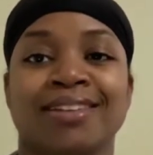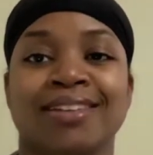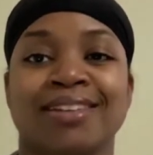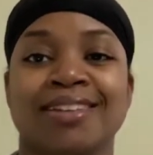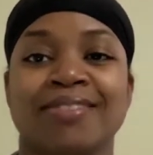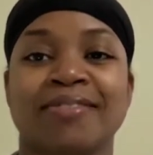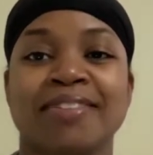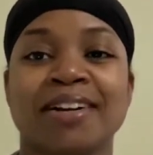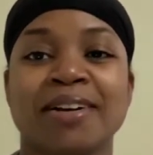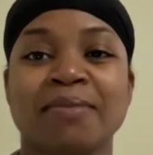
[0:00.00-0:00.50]

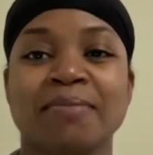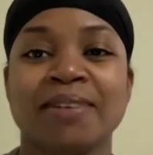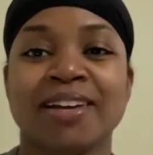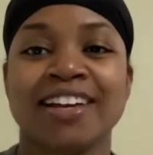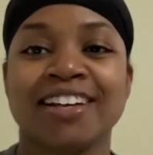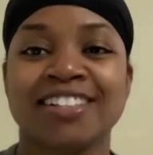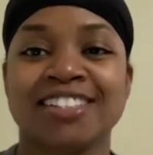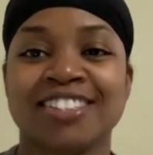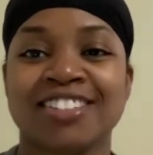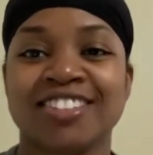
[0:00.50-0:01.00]
Welcome
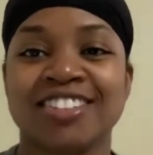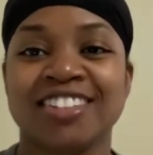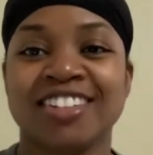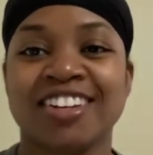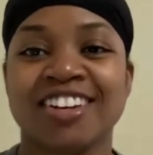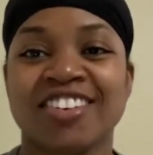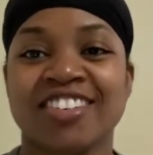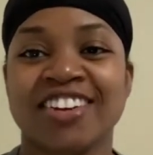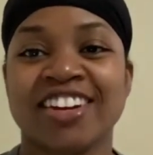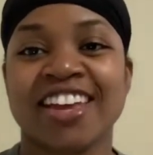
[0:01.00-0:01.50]
back to
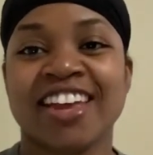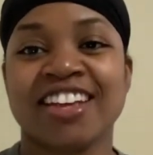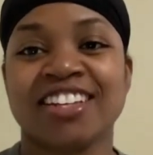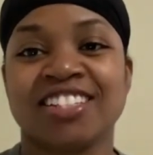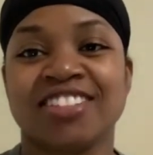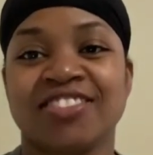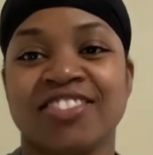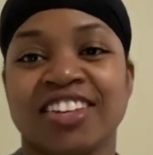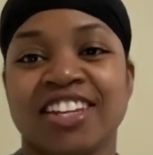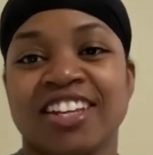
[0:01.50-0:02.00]
another
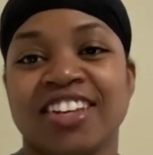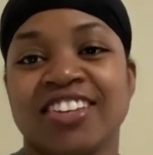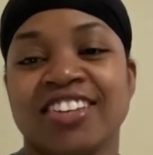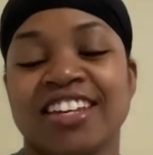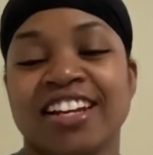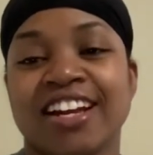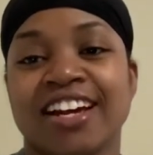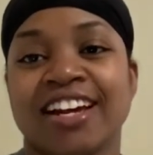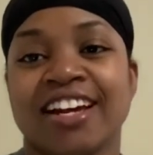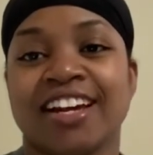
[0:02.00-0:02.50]
reaction video, you
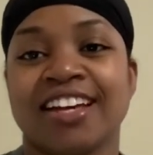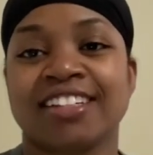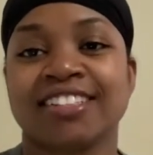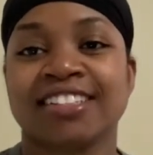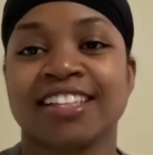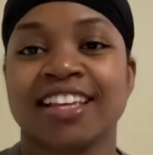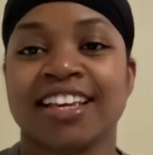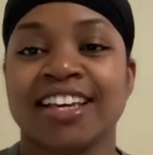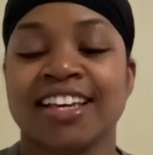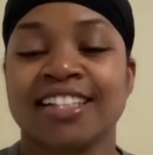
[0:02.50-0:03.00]
guys.
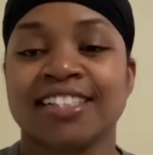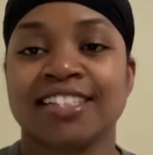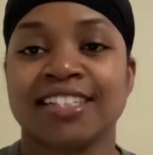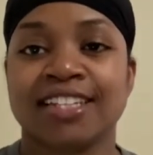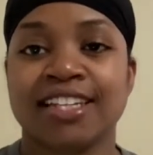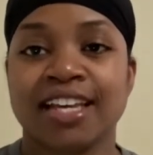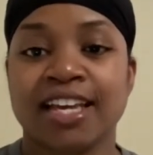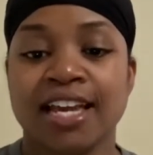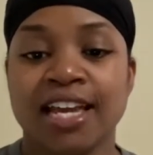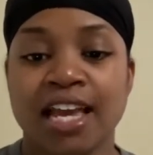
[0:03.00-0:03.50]

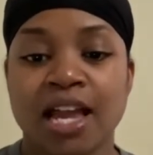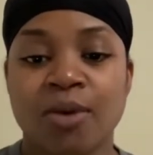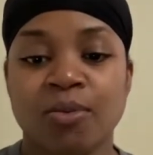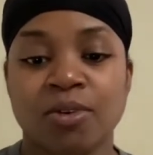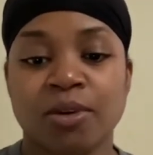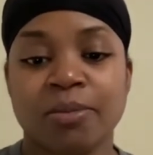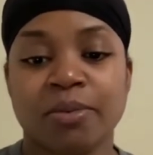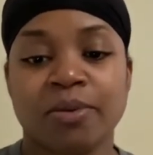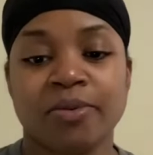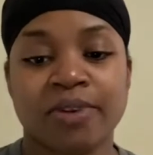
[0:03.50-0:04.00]
Today I
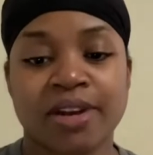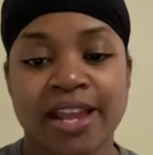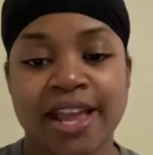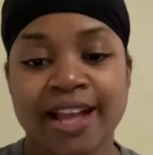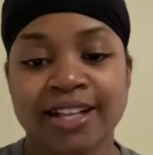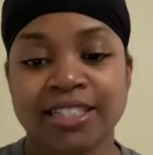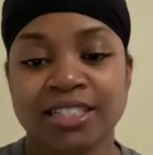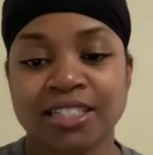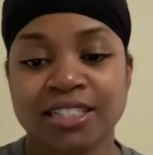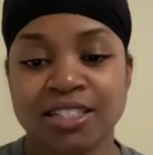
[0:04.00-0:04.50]
will be
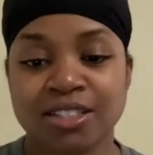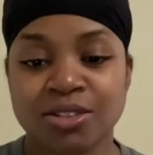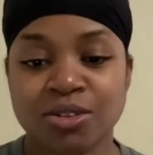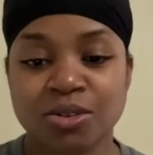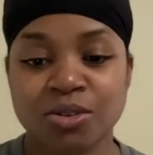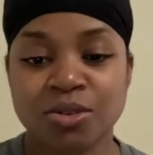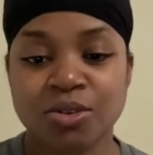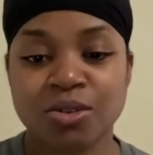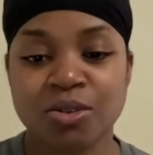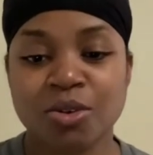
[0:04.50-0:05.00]
reacting
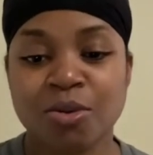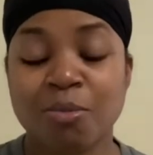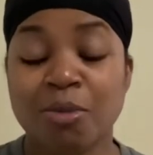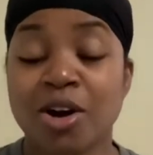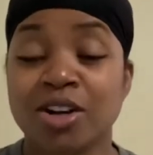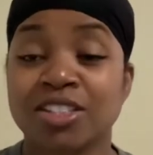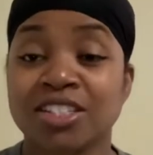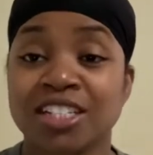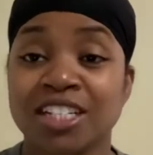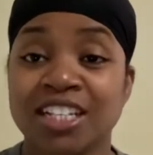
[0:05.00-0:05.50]
to
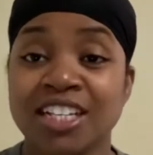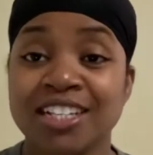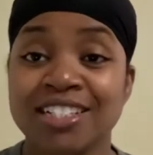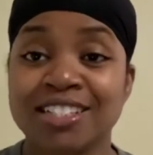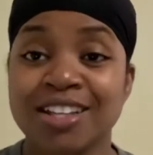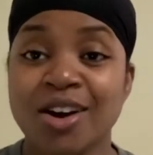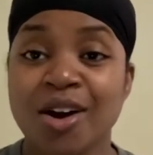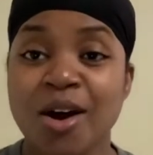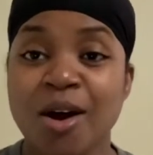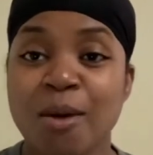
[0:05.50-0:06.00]

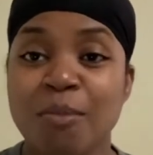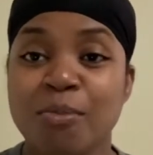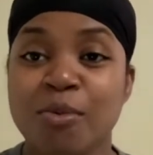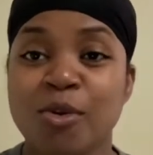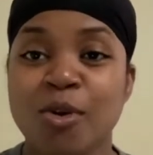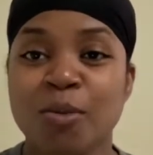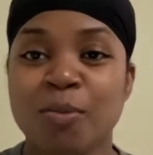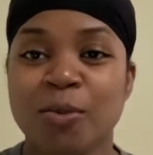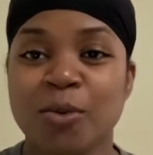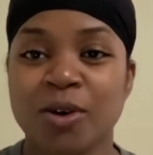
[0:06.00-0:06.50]
Marcelito
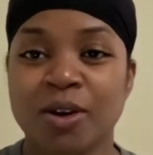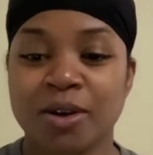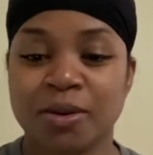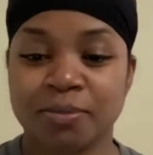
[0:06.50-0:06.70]
Pomoy.